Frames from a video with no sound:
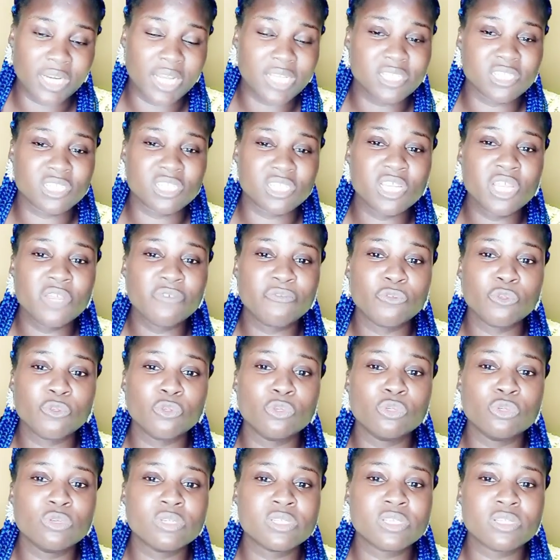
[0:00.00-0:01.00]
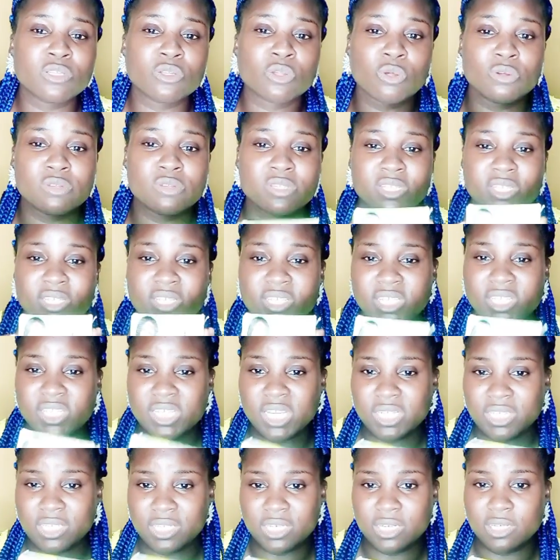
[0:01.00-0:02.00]
That's it, if you use it
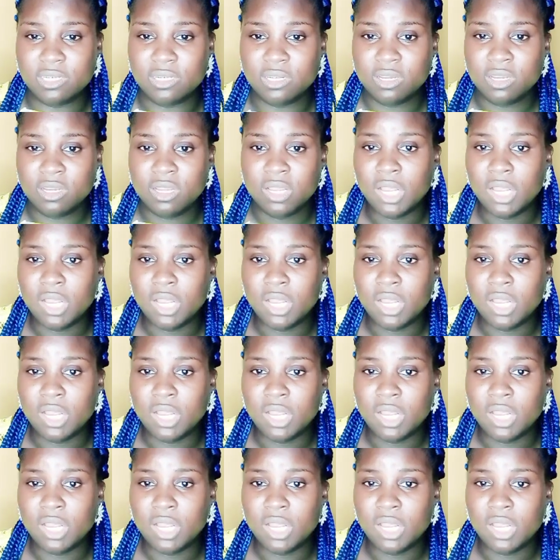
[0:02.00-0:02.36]
consistently.